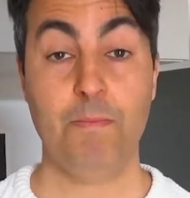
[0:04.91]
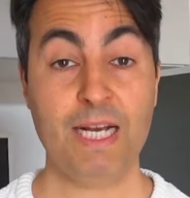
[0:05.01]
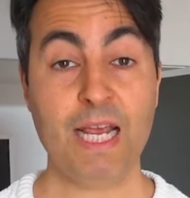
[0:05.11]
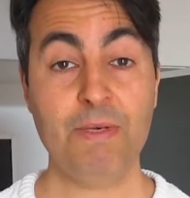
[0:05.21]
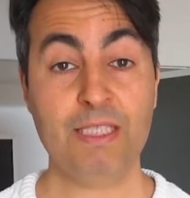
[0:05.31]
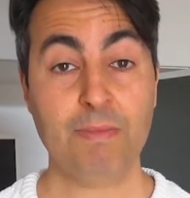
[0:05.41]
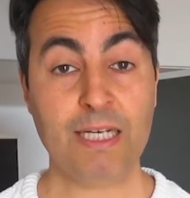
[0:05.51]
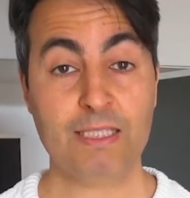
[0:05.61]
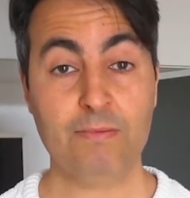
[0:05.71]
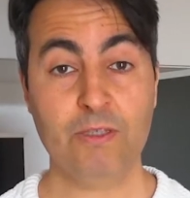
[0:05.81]
My name is
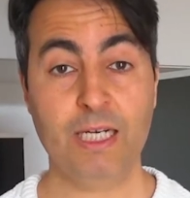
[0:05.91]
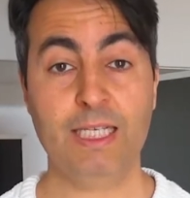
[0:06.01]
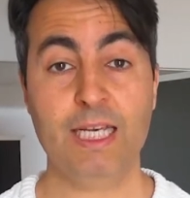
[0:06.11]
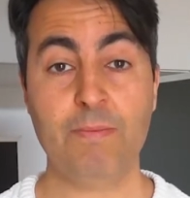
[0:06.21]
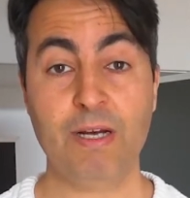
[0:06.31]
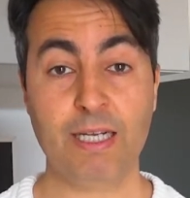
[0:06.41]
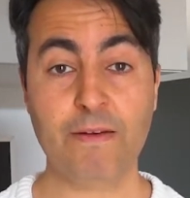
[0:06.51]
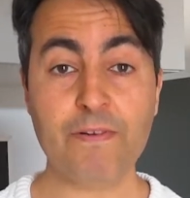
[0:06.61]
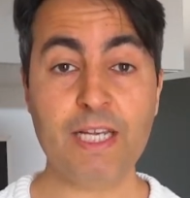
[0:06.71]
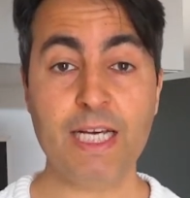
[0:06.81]
Massimo and I am an
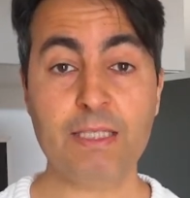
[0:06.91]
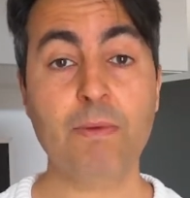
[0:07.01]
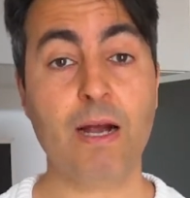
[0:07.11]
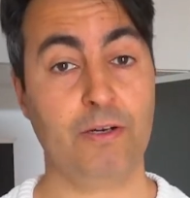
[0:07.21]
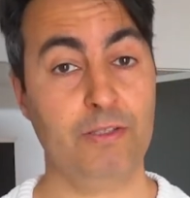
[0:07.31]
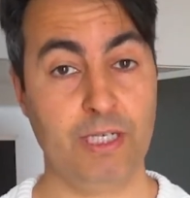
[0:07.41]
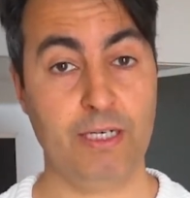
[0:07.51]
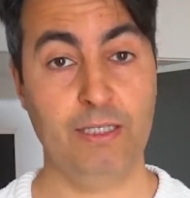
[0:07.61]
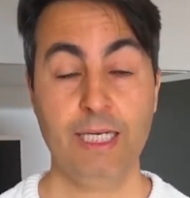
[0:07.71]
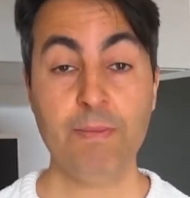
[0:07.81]
affiliate
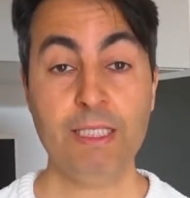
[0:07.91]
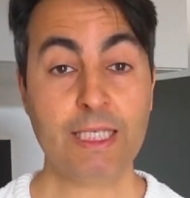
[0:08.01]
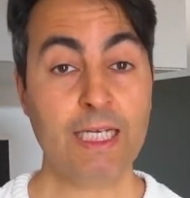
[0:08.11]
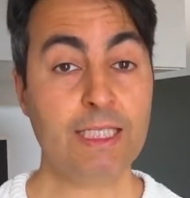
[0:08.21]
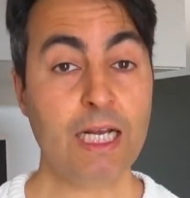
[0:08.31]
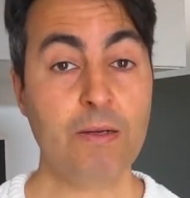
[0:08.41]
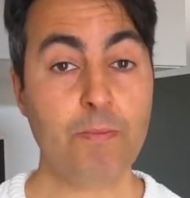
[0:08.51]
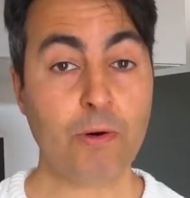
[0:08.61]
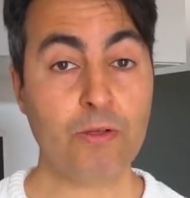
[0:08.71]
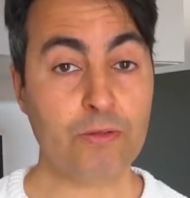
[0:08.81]
marketer. It means I sell
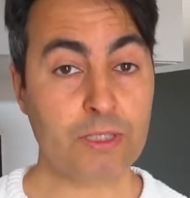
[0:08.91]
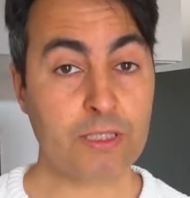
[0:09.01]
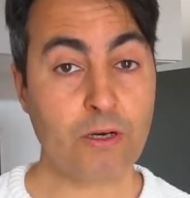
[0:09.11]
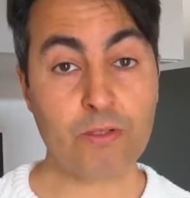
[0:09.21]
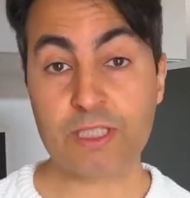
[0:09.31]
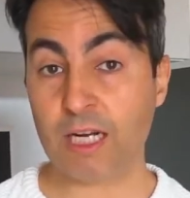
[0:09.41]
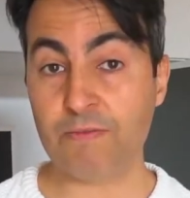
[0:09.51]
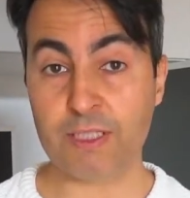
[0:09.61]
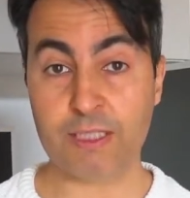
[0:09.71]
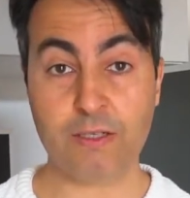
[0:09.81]
products or
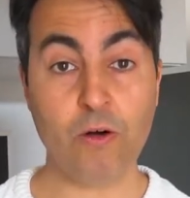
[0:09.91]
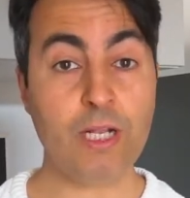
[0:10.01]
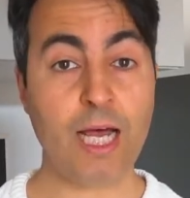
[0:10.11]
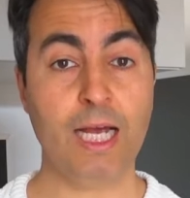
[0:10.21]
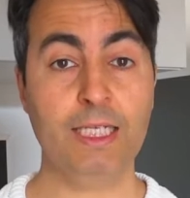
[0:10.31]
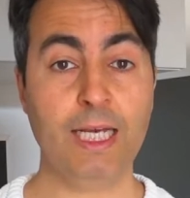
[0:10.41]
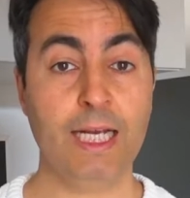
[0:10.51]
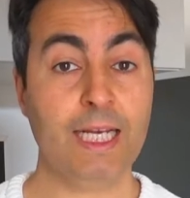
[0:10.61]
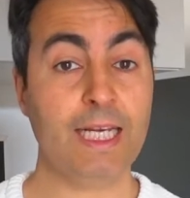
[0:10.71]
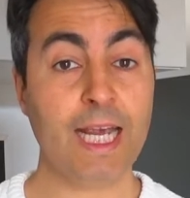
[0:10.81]
services online
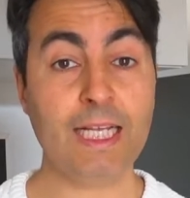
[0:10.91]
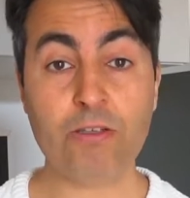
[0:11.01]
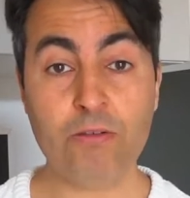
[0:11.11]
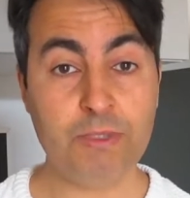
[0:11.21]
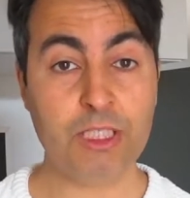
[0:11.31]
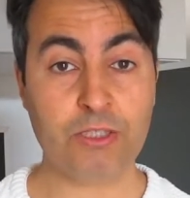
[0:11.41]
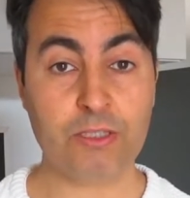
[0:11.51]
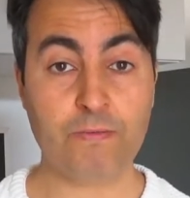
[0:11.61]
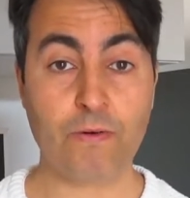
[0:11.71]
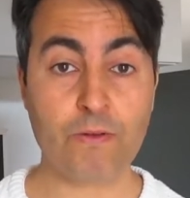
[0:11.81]
and I get
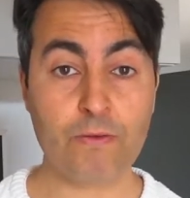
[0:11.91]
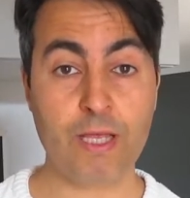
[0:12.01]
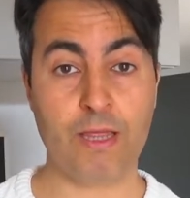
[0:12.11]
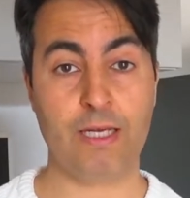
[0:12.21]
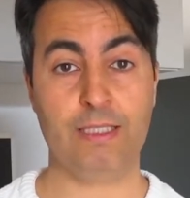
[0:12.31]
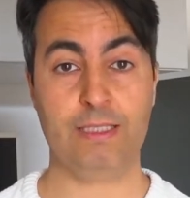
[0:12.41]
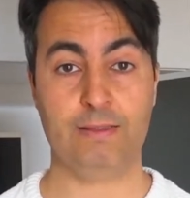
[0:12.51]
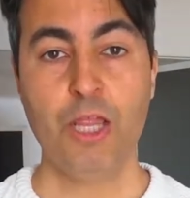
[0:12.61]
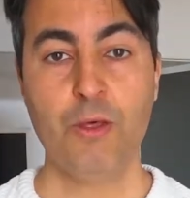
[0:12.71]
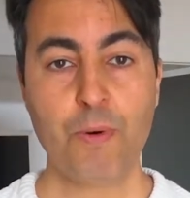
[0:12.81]
commissions for doing this.
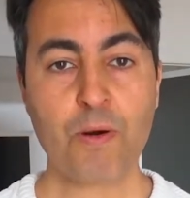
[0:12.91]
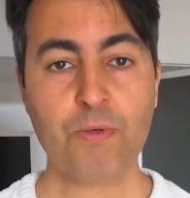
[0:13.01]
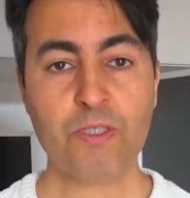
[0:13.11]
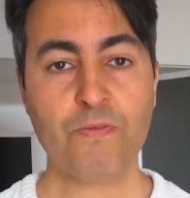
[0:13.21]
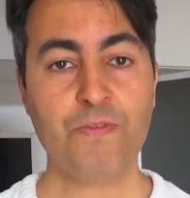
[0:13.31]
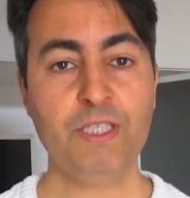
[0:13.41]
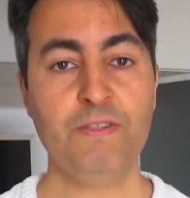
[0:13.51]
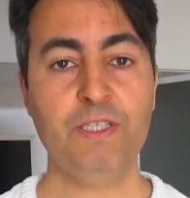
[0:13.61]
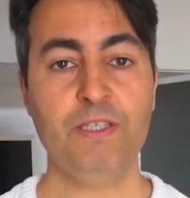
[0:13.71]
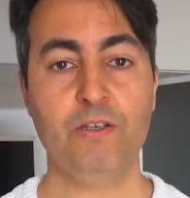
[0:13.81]
The purpose of this
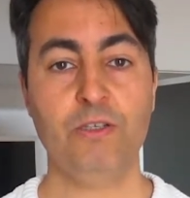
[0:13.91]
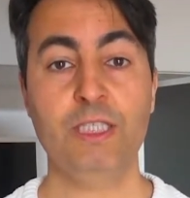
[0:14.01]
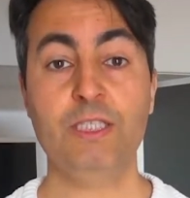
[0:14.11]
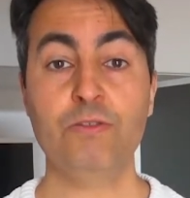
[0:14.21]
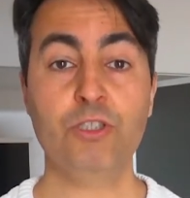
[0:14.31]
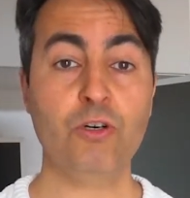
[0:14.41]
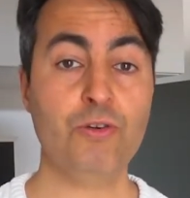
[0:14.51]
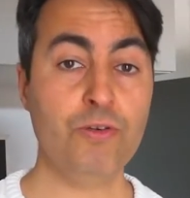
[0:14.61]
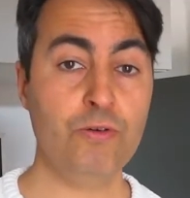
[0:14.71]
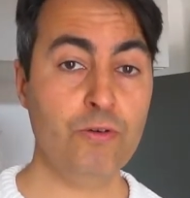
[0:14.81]
video is to show
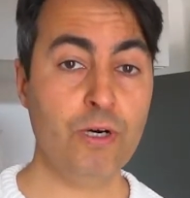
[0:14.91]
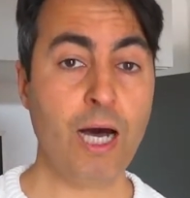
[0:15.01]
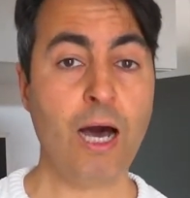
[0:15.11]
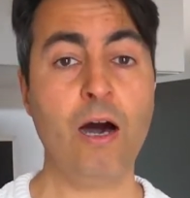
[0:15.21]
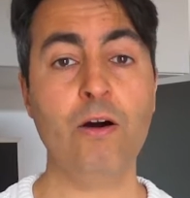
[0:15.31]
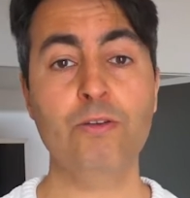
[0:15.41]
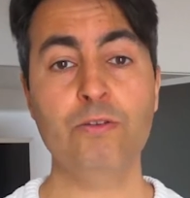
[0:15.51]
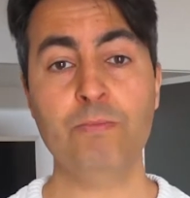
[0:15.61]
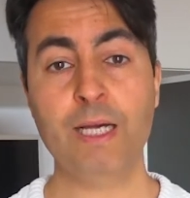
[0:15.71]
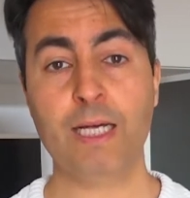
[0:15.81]
you how
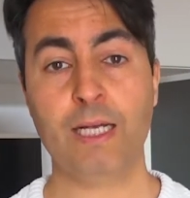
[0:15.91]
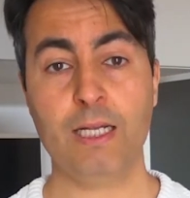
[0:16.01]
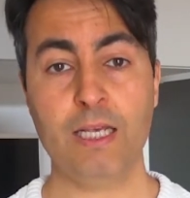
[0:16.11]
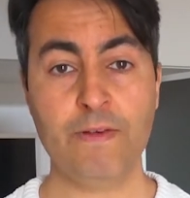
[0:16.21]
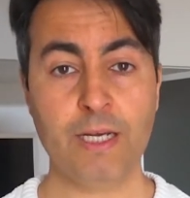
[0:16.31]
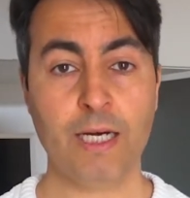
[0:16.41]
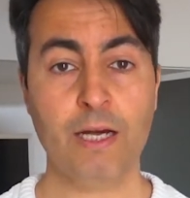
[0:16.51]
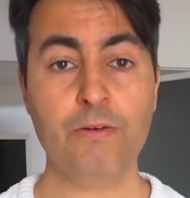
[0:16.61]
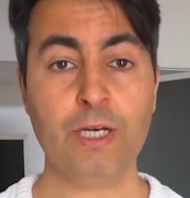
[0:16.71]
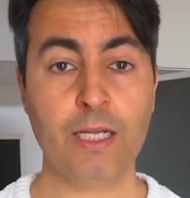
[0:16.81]
you make a living, how
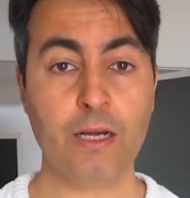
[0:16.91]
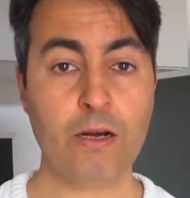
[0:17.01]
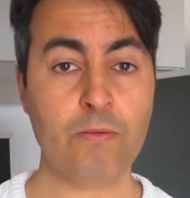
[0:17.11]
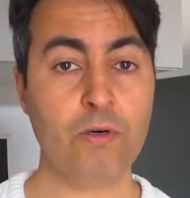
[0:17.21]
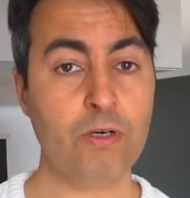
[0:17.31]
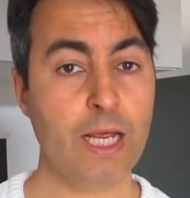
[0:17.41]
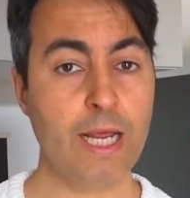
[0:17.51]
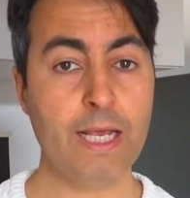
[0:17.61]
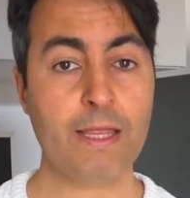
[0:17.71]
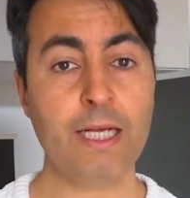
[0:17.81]
you can earn
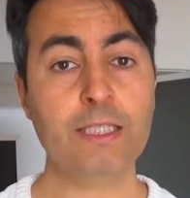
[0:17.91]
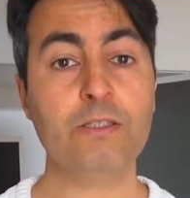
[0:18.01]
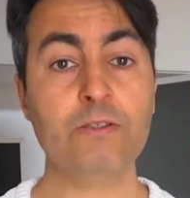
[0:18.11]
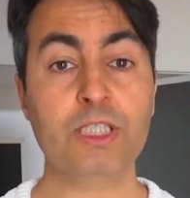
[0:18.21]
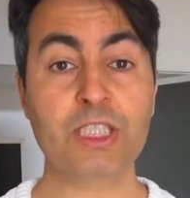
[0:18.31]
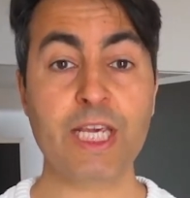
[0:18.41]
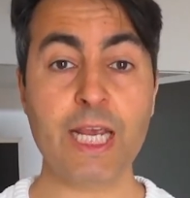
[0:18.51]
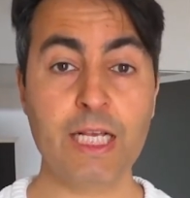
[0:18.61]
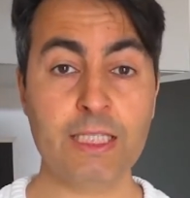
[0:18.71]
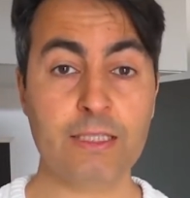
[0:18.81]
money thanks to the
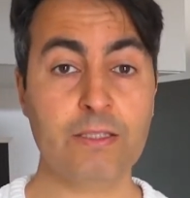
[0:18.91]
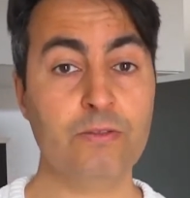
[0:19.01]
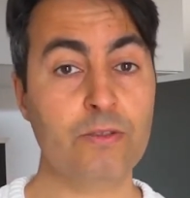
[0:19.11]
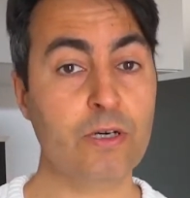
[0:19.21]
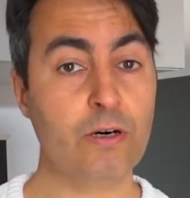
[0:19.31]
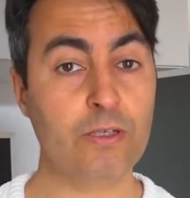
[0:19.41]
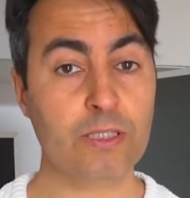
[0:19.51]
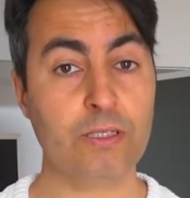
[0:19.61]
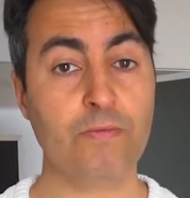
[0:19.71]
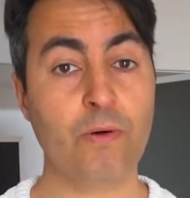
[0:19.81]
skills you
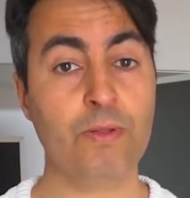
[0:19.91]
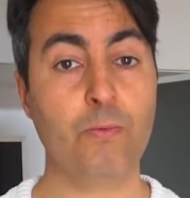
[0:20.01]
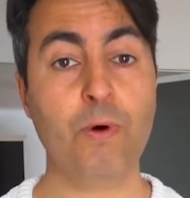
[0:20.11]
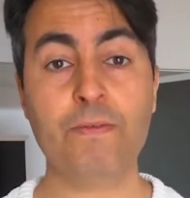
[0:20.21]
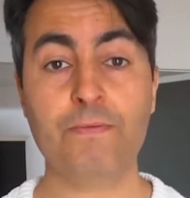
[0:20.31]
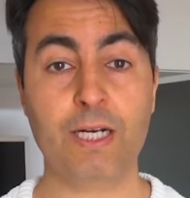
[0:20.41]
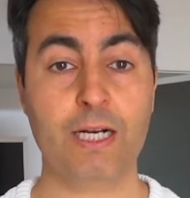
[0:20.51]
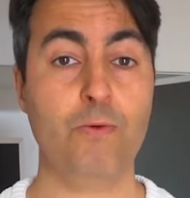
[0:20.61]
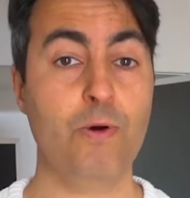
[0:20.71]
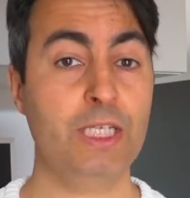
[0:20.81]
got from the One
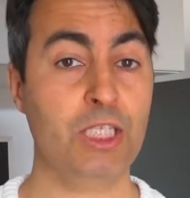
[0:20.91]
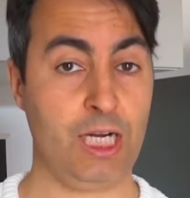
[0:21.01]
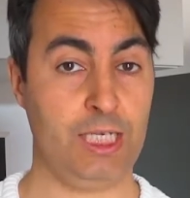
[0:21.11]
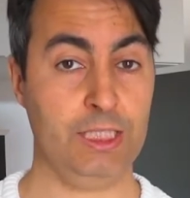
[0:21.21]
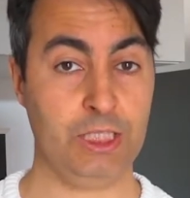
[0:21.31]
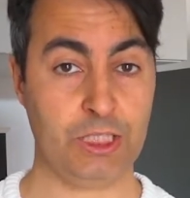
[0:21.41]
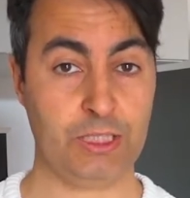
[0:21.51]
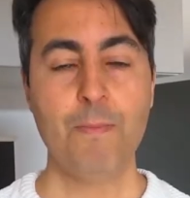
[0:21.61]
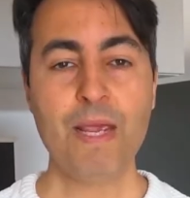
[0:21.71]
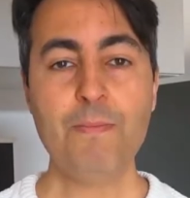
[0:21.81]
Funnel Away Challenge.
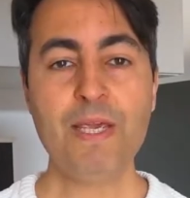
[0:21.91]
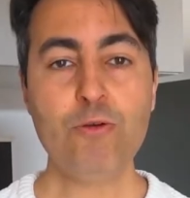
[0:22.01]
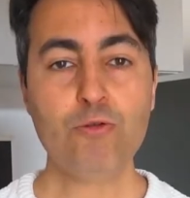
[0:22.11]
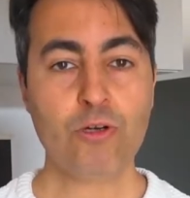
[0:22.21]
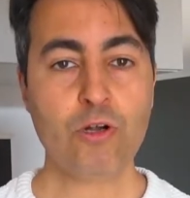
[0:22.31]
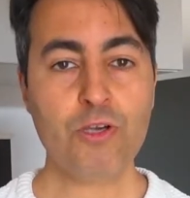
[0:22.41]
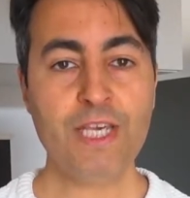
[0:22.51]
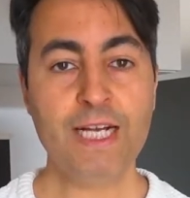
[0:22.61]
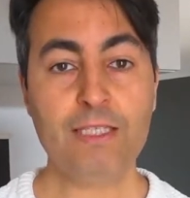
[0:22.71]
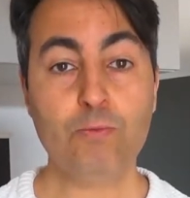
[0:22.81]
Maybe you don't know
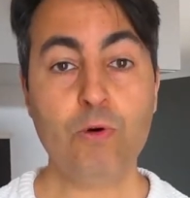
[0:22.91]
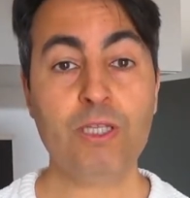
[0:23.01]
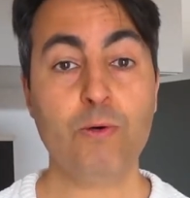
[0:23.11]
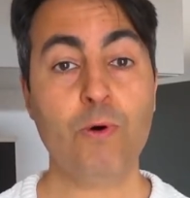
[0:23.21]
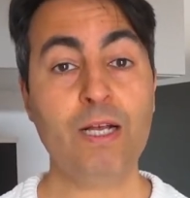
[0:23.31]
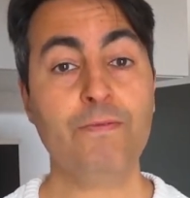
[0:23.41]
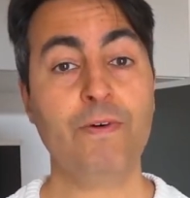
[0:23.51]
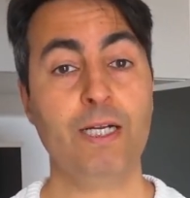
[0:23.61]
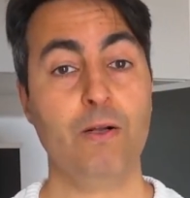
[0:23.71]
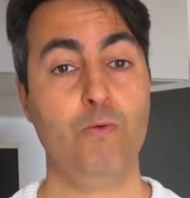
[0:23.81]
yet what the One
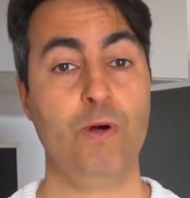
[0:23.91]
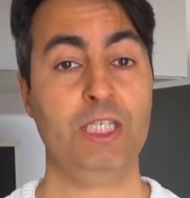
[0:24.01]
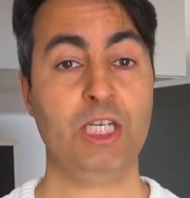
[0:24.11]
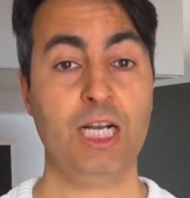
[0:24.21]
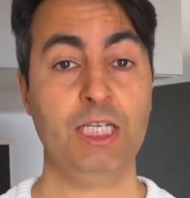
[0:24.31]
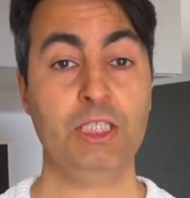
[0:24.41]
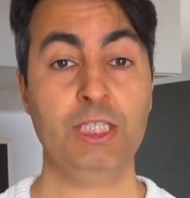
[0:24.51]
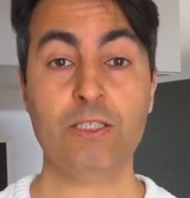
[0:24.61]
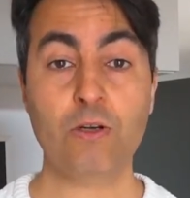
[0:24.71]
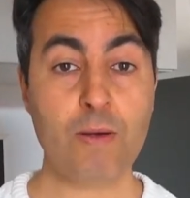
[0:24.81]
Funnel Away Challenge is all